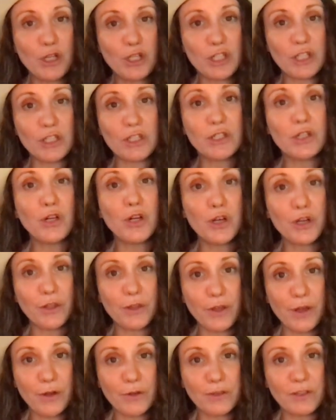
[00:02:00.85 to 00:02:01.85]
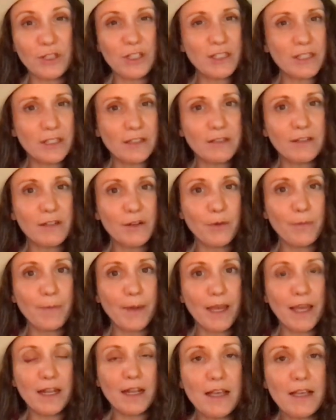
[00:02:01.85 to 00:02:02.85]
just cook those just a little
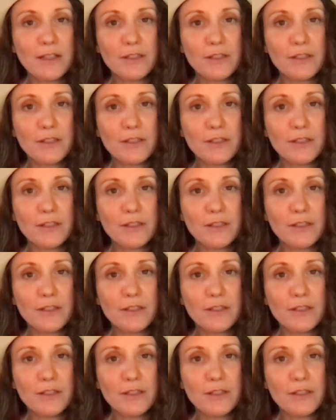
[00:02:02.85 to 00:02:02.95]
bit